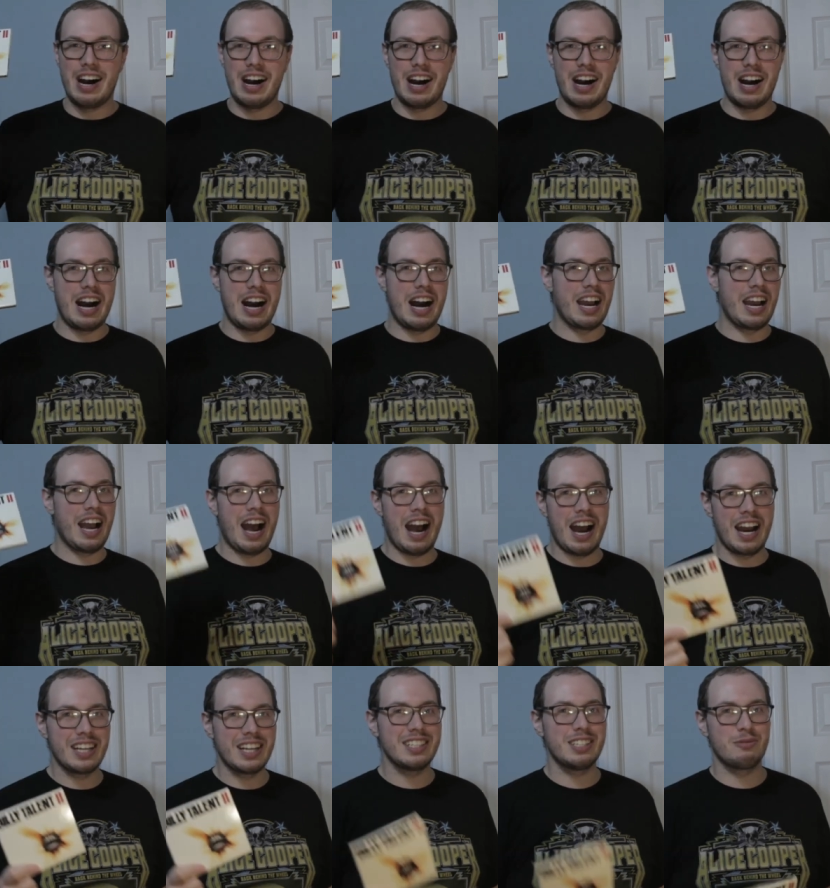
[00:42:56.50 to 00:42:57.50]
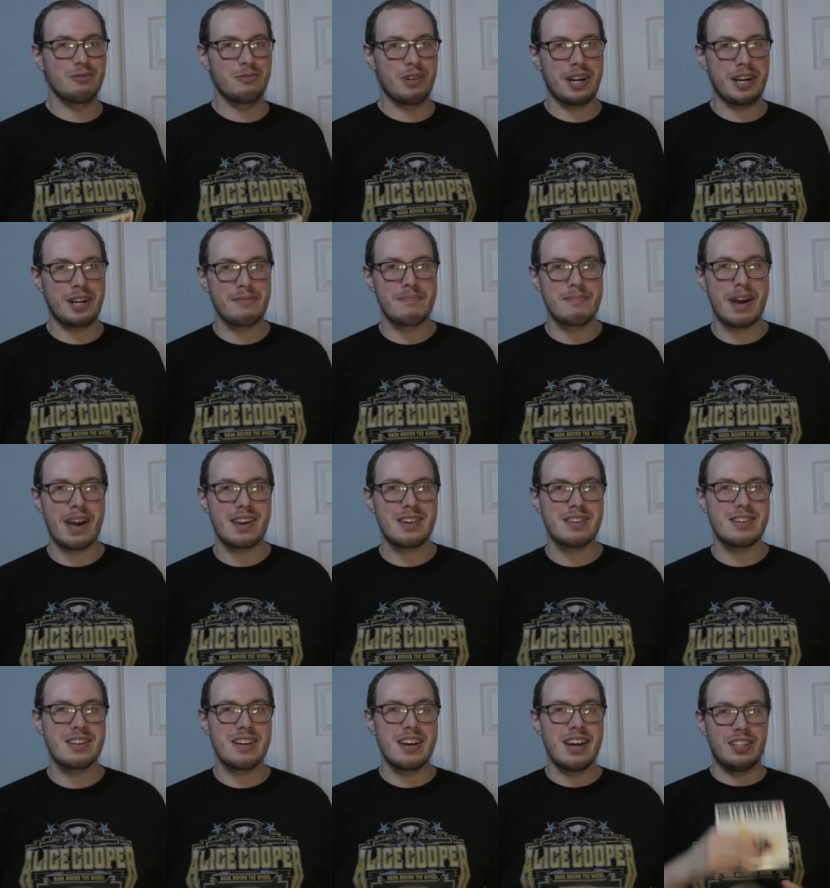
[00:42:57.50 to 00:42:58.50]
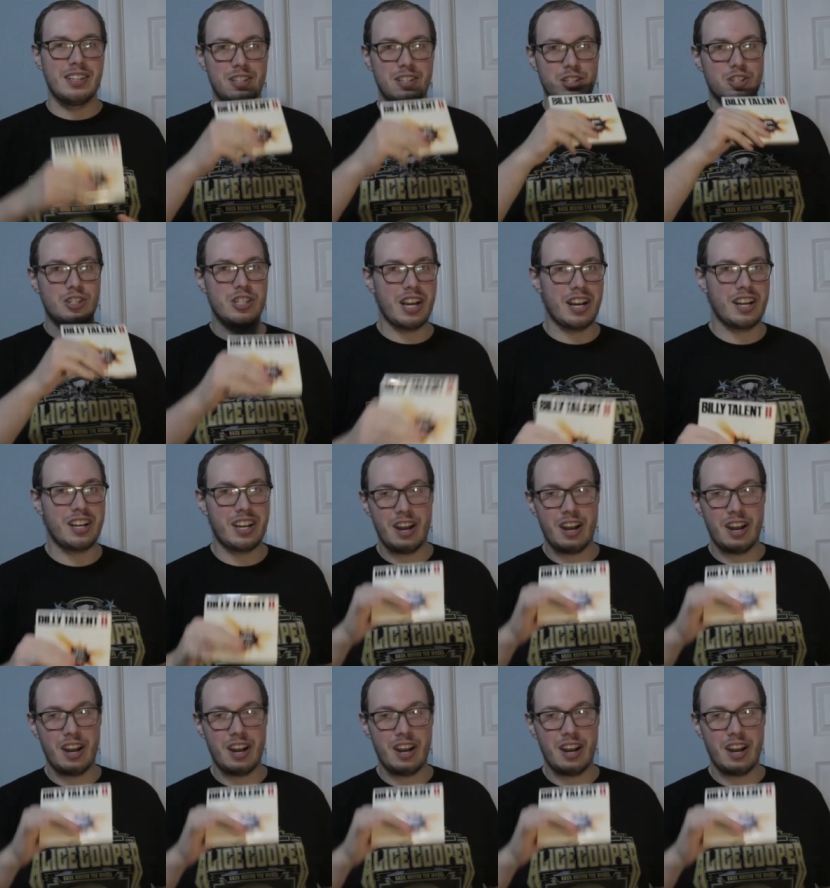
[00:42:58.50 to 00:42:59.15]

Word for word: I highly recommend to check